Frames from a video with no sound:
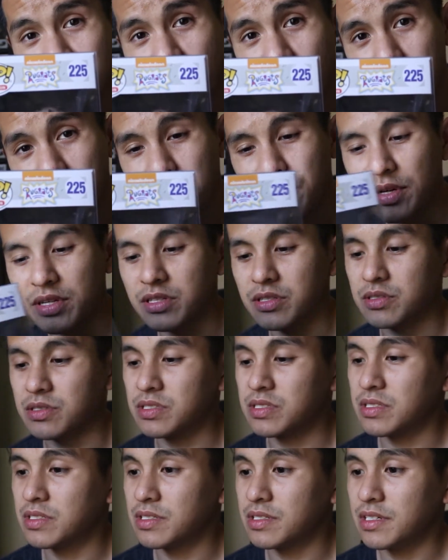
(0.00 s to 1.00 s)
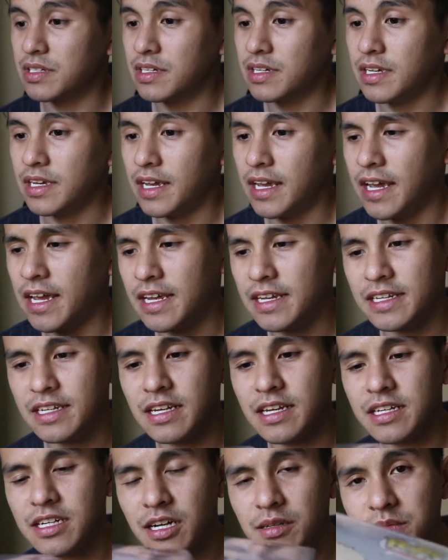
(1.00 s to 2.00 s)
Tommy Pickles. And
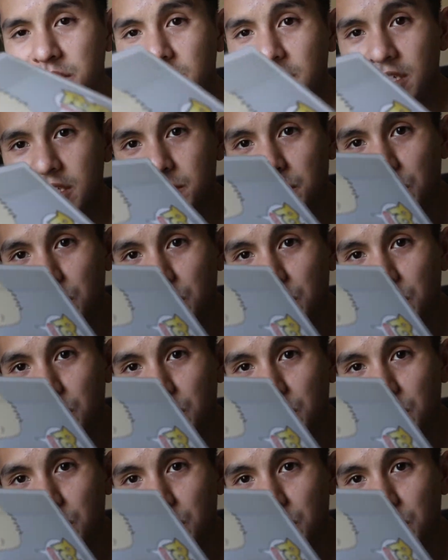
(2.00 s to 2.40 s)
it comes in this